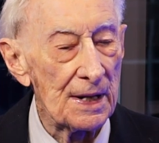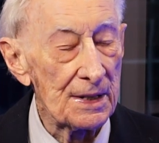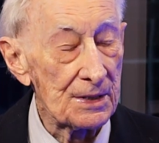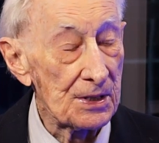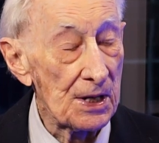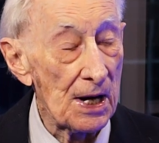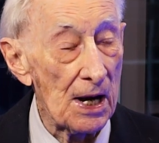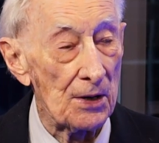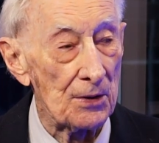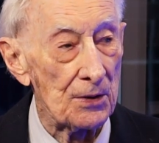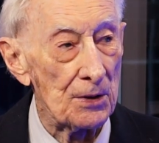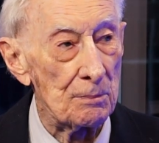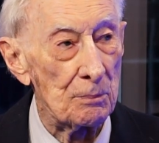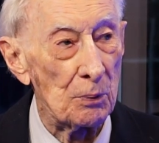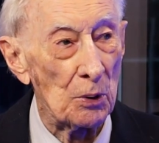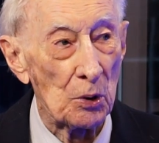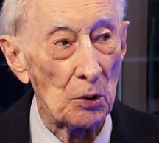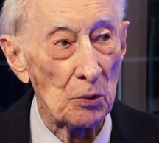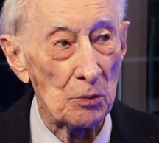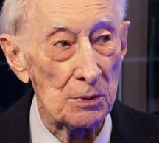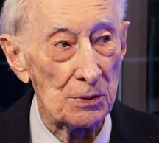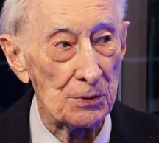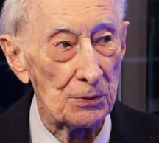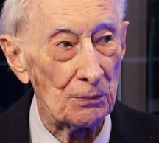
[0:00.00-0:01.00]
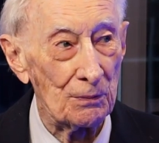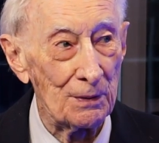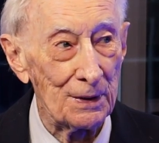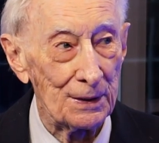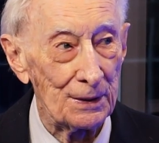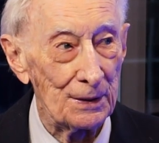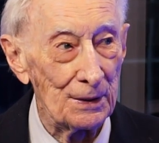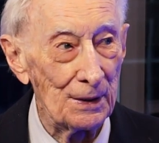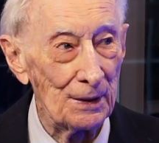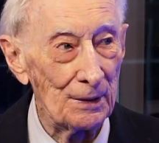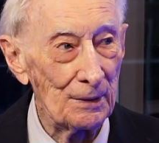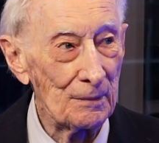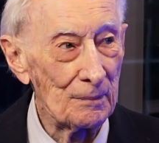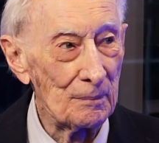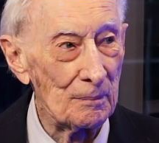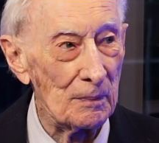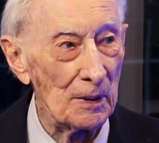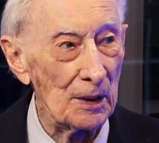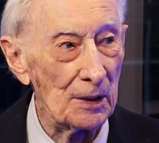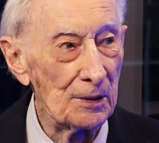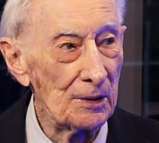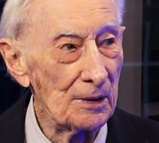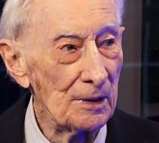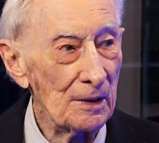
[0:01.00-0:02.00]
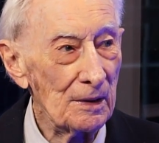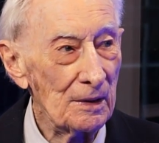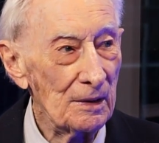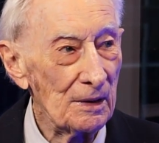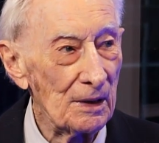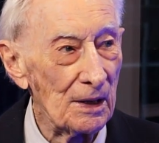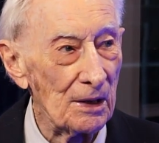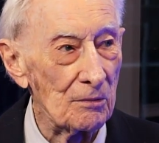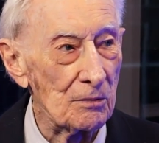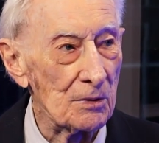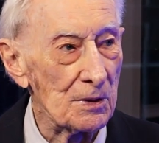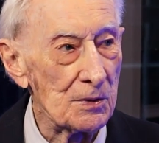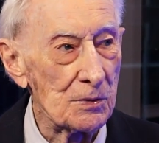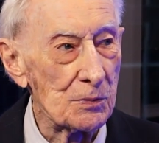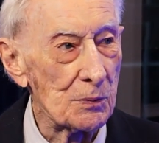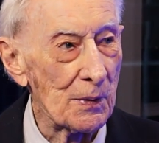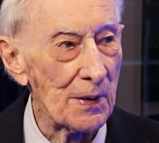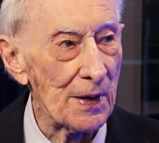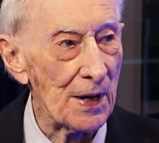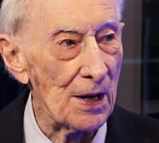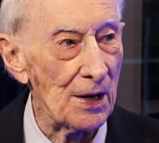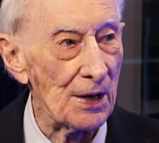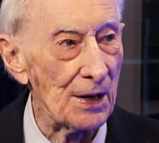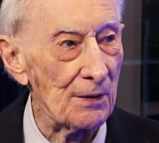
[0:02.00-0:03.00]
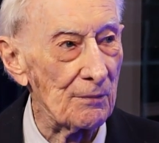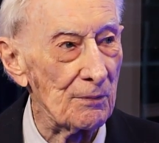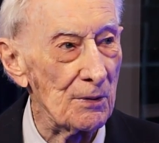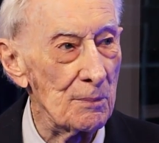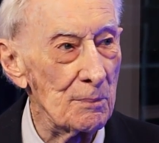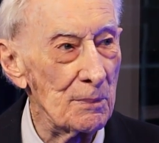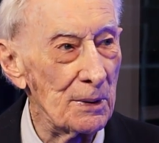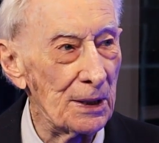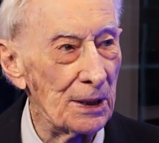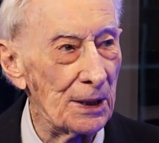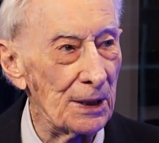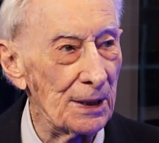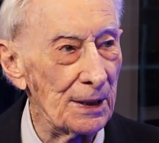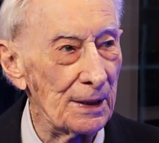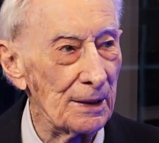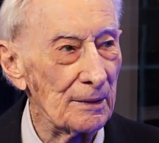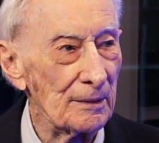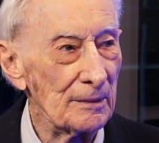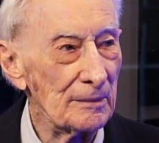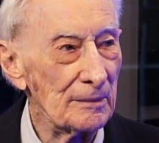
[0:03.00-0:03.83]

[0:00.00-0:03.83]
how the book was written, but it was without ever meeting.